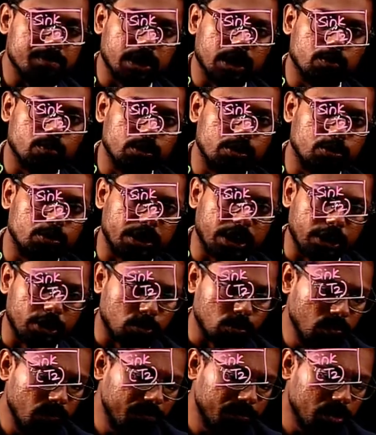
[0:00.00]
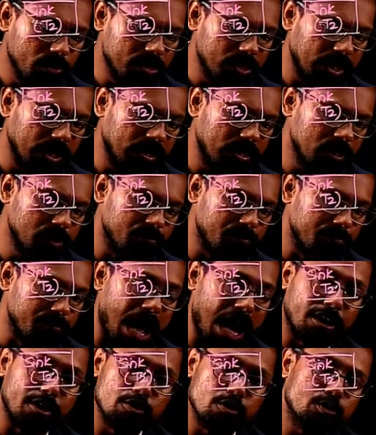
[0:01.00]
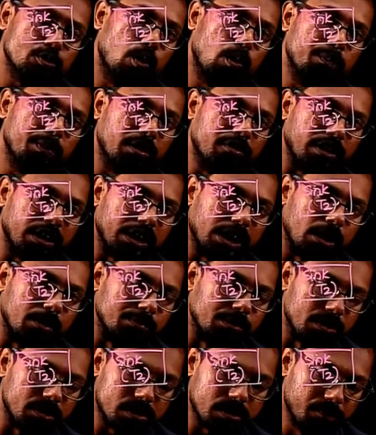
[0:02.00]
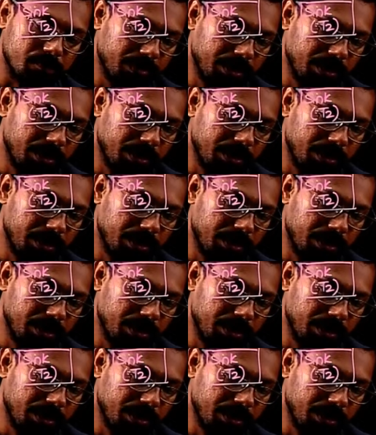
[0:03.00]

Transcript: equal to T2, you see these macroscopic variables.